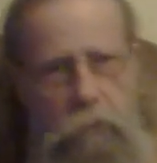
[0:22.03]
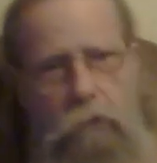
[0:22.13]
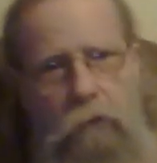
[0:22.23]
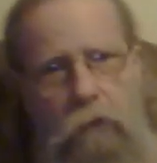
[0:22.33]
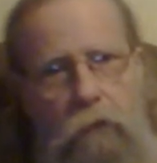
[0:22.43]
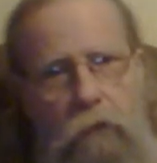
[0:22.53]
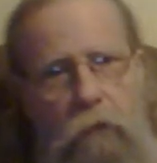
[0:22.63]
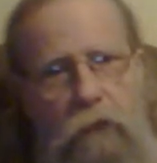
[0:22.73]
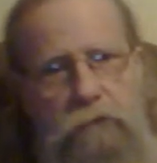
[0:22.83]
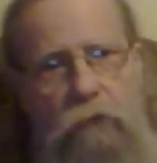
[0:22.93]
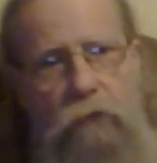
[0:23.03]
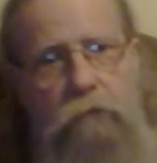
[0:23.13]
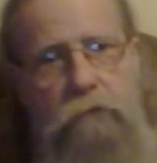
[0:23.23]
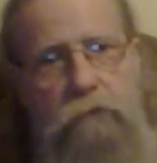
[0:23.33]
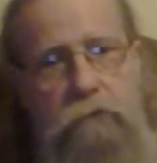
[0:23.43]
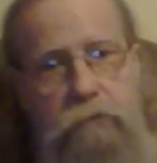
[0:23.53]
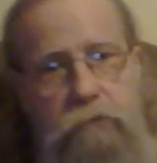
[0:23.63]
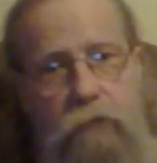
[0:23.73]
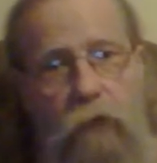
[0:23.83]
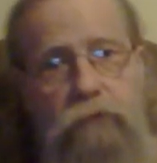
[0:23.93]
Otherwise I would have
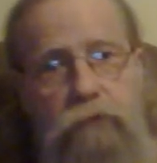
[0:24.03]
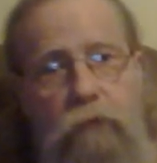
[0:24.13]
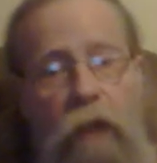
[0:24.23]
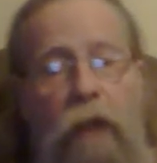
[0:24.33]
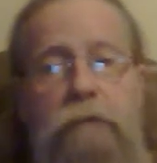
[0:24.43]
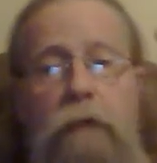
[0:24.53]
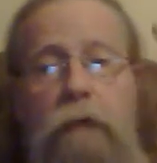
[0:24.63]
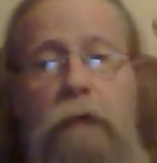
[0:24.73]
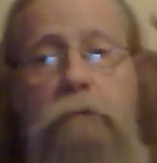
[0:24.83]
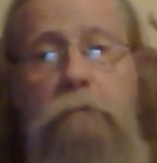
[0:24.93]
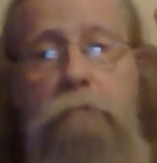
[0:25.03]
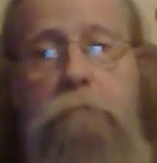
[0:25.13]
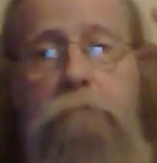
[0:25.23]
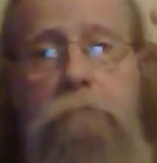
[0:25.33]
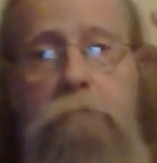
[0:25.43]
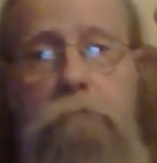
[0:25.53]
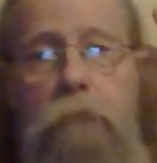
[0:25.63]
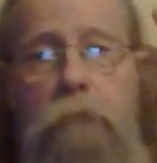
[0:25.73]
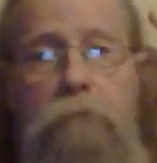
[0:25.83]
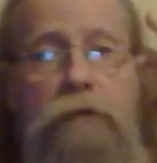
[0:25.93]
talked to her last night. I'm
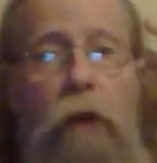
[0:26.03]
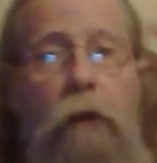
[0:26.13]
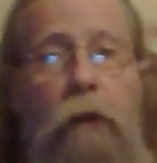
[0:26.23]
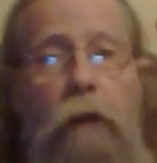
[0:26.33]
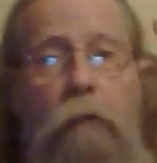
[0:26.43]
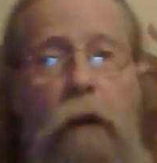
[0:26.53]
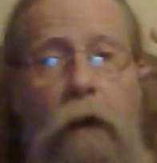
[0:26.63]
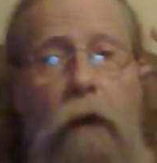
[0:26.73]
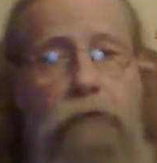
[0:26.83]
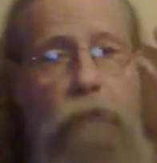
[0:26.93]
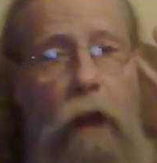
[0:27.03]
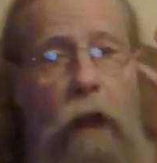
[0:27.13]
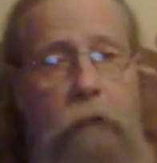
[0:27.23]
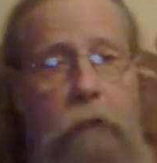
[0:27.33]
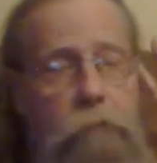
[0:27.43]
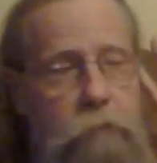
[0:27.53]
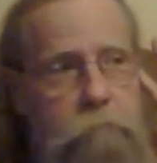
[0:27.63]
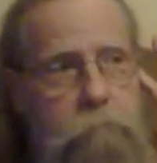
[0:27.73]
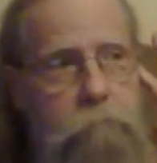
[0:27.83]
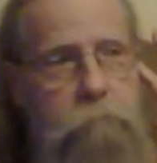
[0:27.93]
sorry, Emma. I tried, but
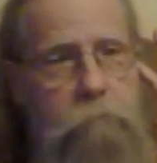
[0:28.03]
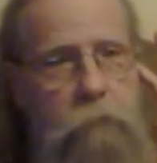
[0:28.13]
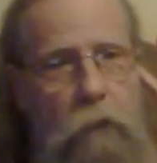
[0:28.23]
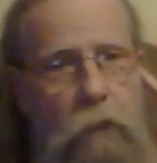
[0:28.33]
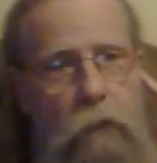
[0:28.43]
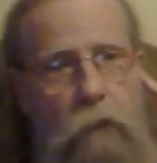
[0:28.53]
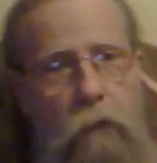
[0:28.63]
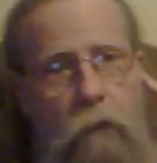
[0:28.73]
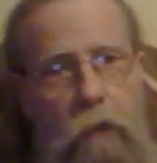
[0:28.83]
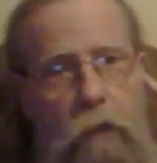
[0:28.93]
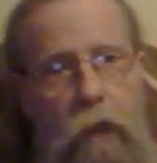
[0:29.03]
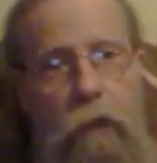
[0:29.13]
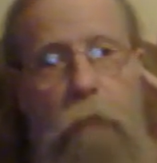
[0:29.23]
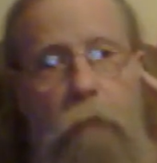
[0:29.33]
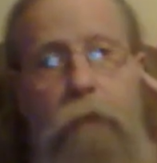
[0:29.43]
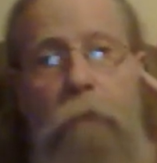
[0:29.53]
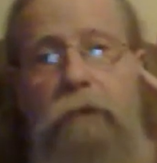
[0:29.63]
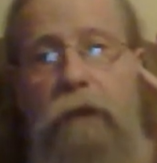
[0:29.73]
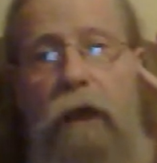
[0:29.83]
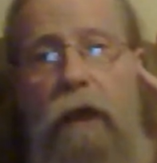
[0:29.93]
I got
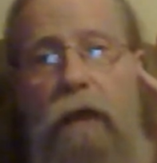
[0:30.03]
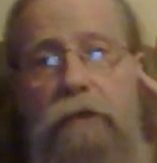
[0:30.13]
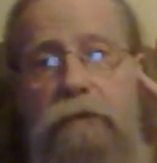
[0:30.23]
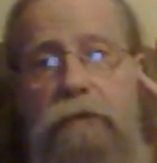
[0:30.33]
pumpkinized.